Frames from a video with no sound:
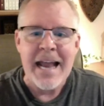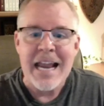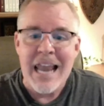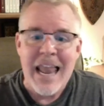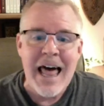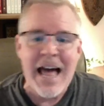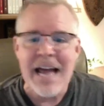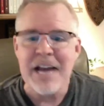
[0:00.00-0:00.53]

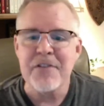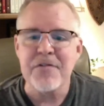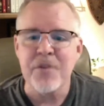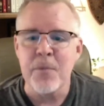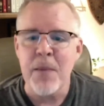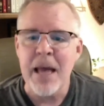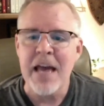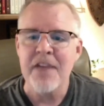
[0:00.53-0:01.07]
light
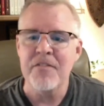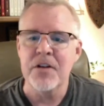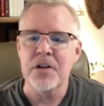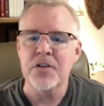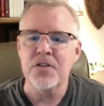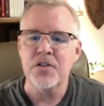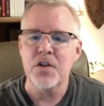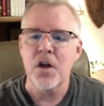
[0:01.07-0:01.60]
from
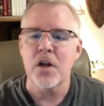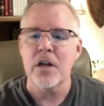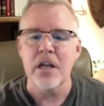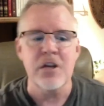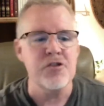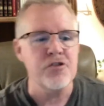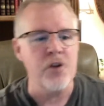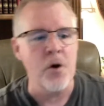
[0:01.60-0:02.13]
heaven
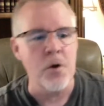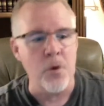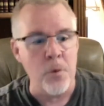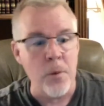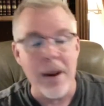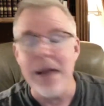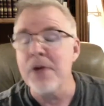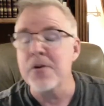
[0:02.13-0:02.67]
suddenly shone
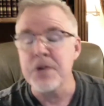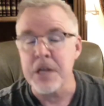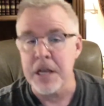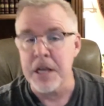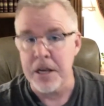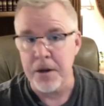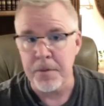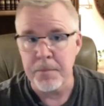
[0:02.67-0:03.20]
around
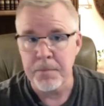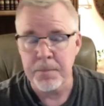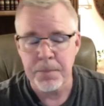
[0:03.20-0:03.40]
him.